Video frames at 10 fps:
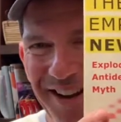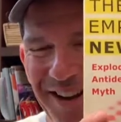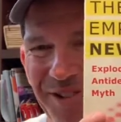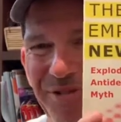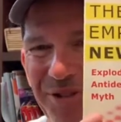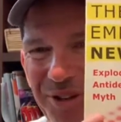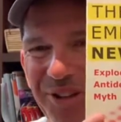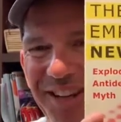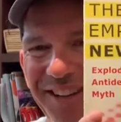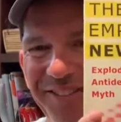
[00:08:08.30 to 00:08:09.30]

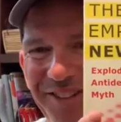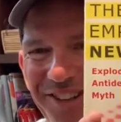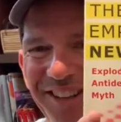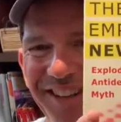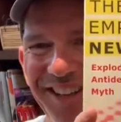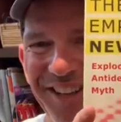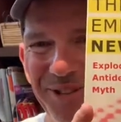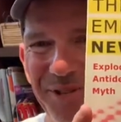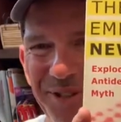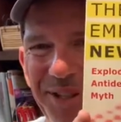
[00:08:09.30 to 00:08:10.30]
really, really
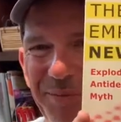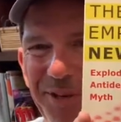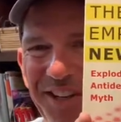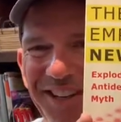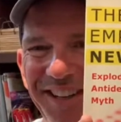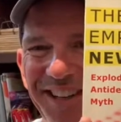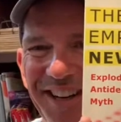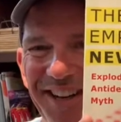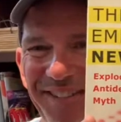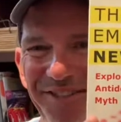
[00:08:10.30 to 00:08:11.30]
interesting book.
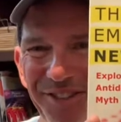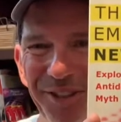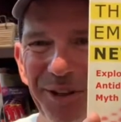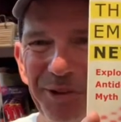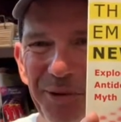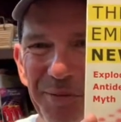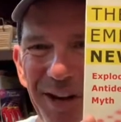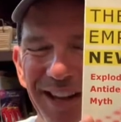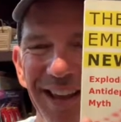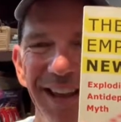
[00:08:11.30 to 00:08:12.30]
Really cool book.